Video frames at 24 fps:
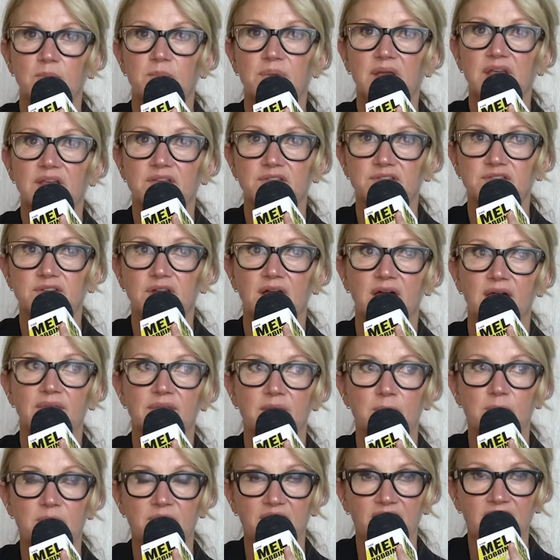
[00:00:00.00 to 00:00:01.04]
based
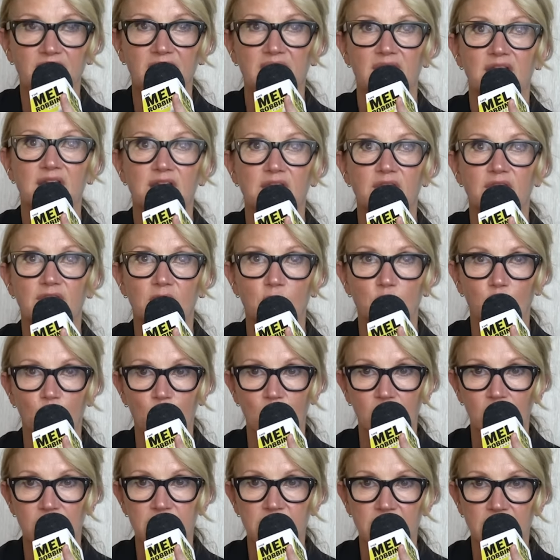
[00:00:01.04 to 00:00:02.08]
on the pain that
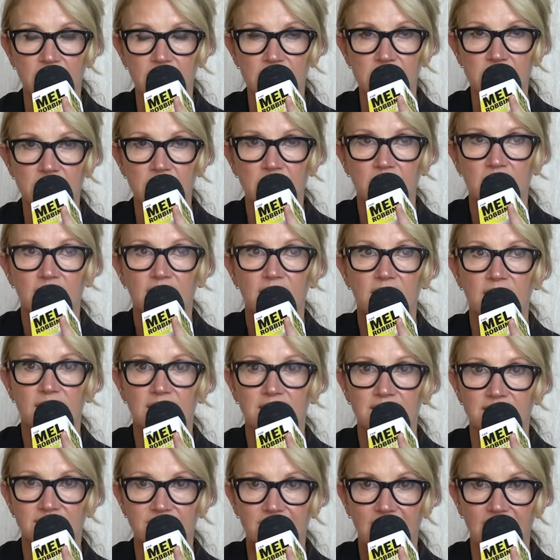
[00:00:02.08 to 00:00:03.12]
worrying
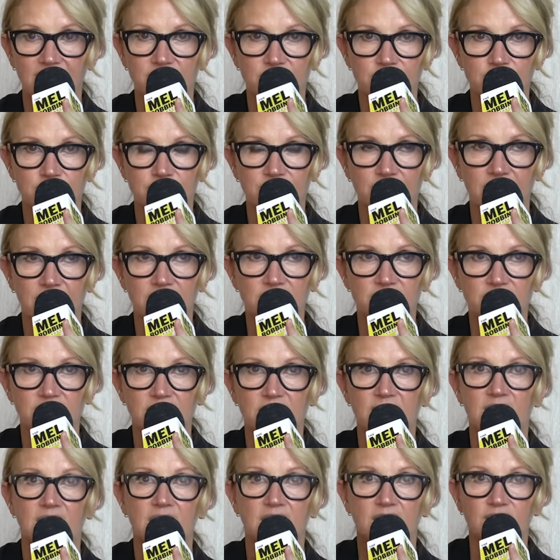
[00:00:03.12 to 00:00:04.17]
and
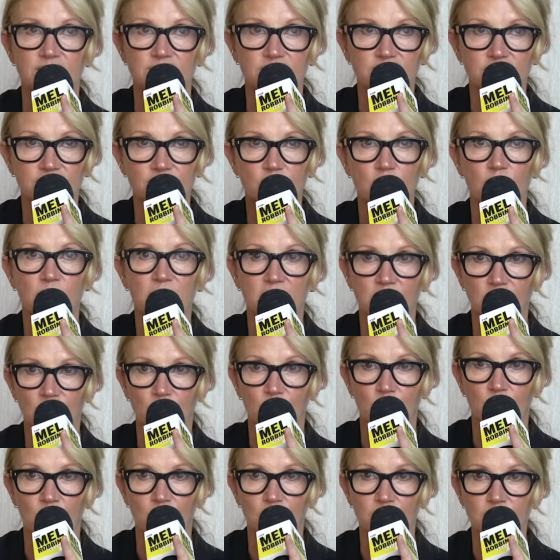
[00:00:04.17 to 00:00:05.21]
catastrophizing, assuming
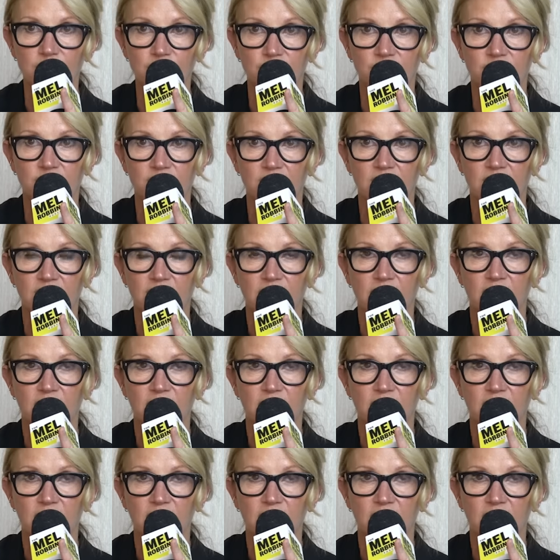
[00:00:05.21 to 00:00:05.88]
the worst,